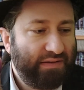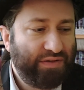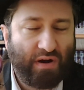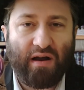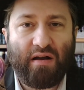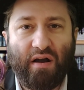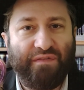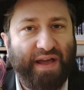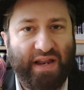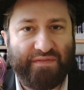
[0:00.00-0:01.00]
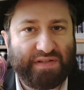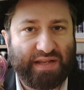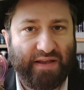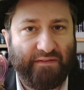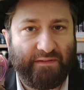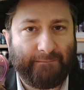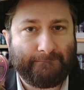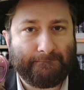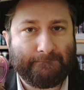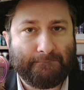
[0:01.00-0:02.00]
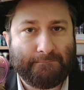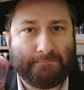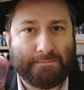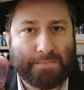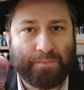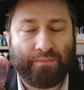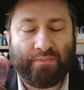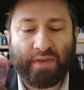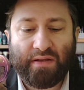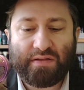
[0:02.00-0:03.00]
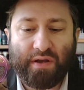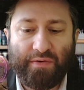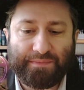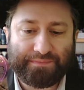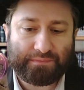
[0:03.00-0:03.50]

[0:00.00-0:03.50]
You can't cut off the hand of a slave. So